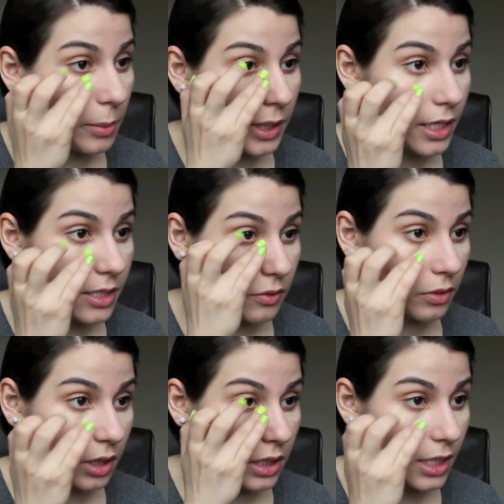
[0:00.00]
because it
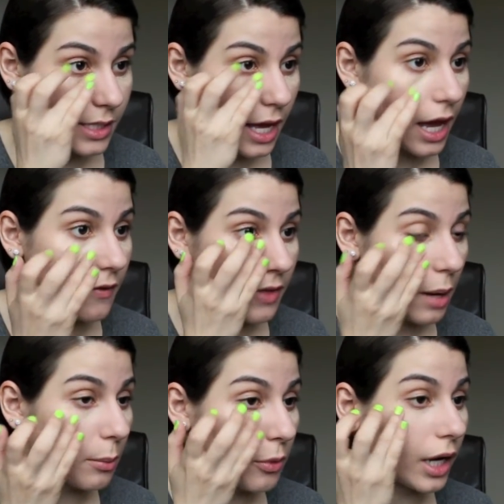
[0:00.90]
really does have
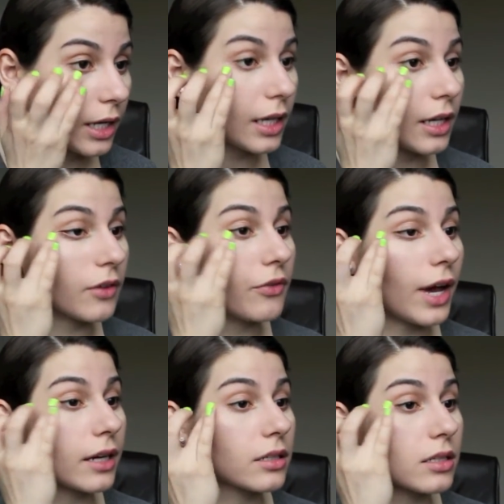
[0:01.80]
that brightening
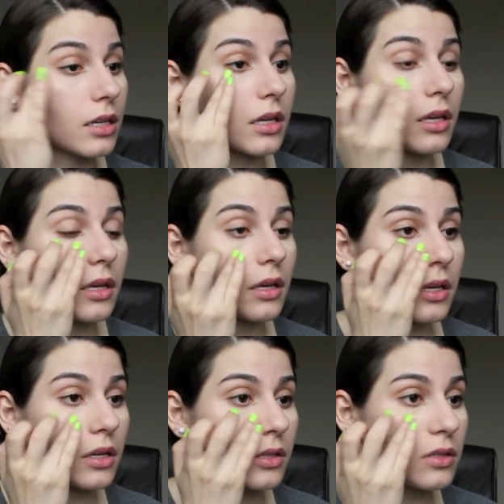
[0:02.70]
effect
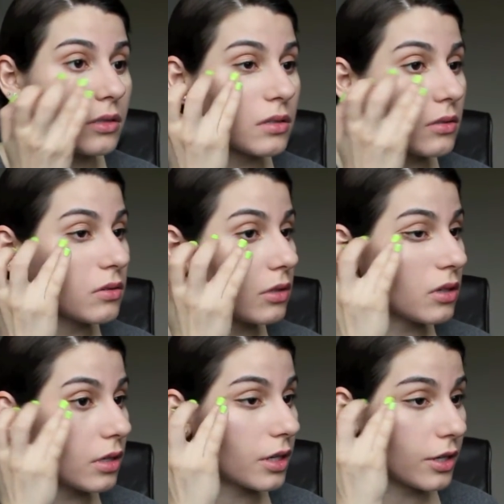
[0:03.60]
to
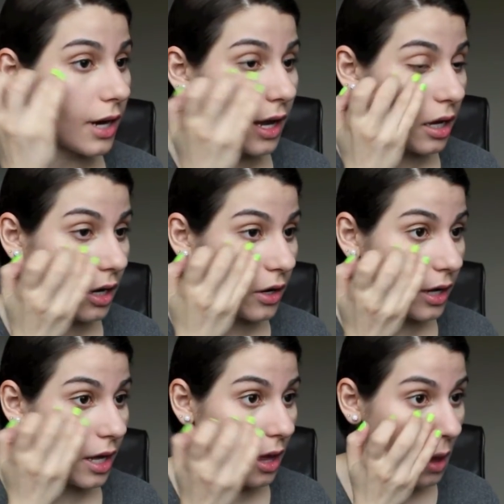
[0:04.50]
your under eye
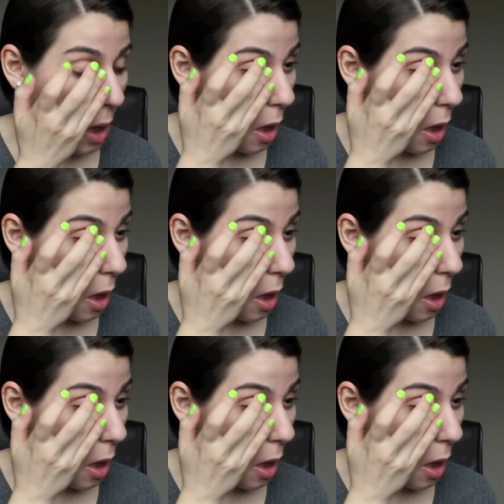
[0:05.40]
area.